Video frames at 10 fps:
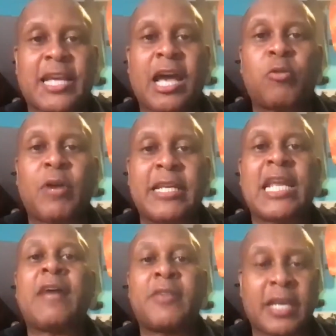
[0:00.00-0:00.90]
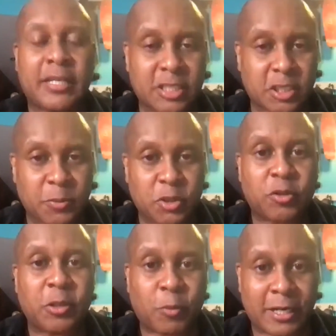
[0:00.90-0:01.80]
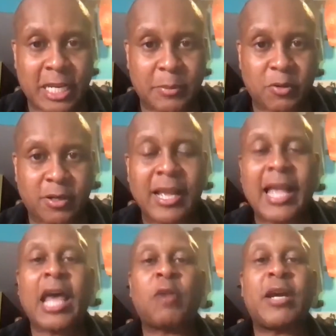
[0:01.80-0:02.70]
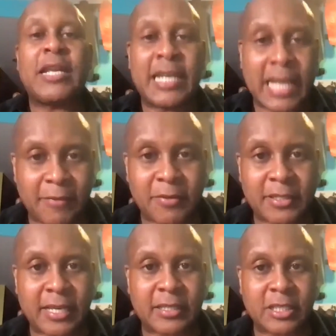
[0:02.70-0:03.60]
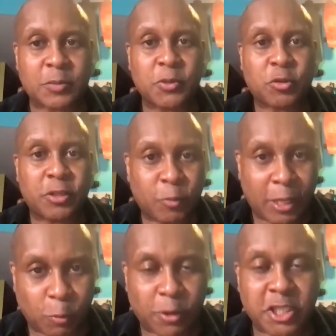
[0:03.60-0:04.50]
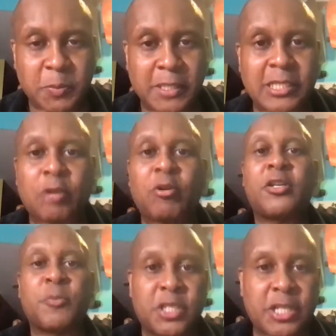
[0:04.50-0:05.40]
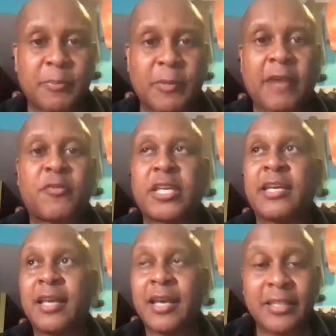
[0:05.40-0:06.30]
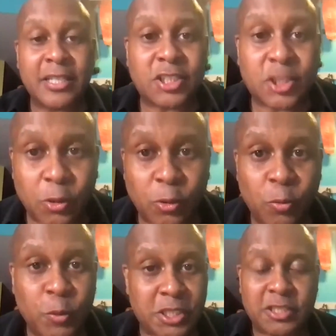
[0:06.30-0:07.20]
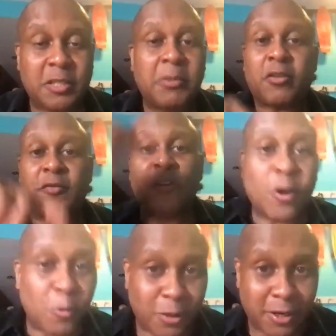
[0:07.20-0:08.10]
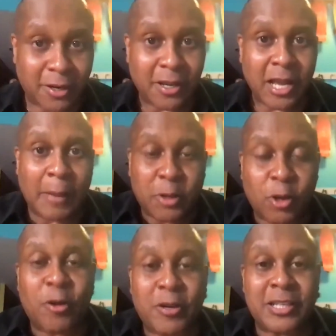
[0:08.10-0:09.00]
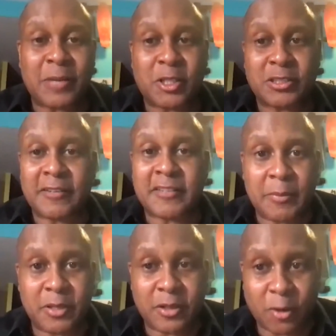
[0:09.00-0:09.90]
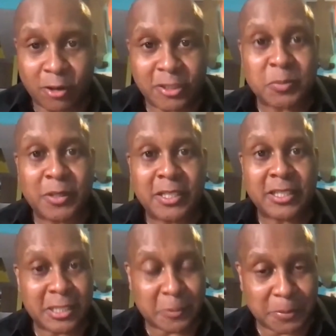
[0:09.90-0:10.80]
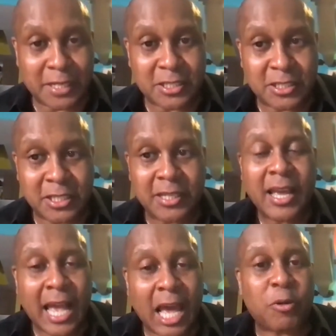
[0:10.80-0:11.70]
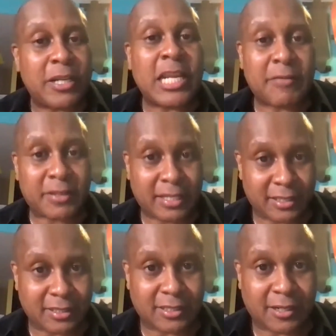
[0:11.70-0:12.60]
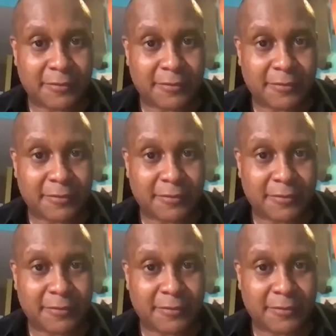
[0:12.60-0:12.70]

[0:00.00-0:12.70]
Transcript: How do I navigate this majority white neighborhood? How do I navigate this majority white workspace? How do I navigate this school, which is in the middle of nowhere? I'm going there because they gave me all this money to get a PhD. How do I navigate this stuff?